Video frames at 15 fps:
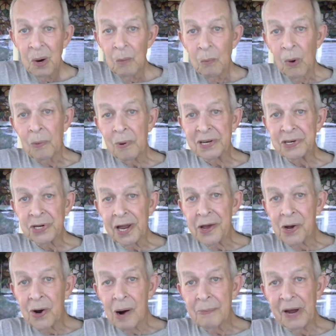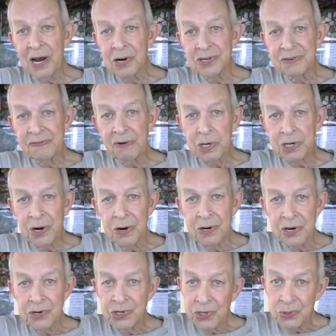More recently, car makers have returned
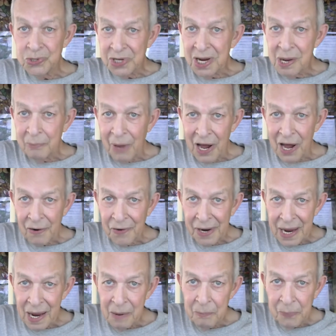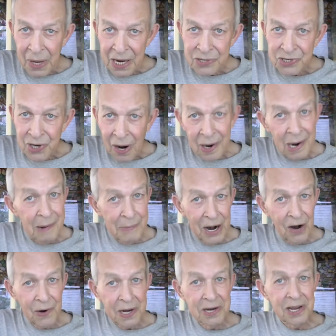to choosing a model name based on an
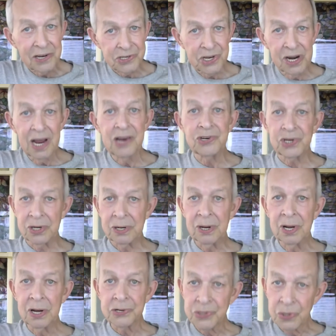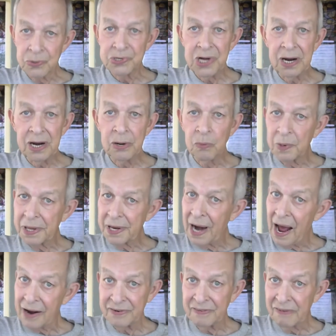American destination associated with an
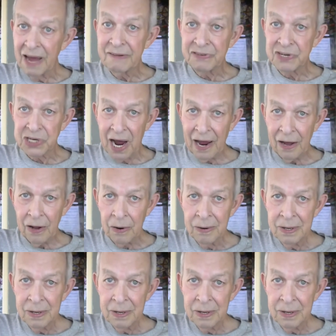active lifestyle.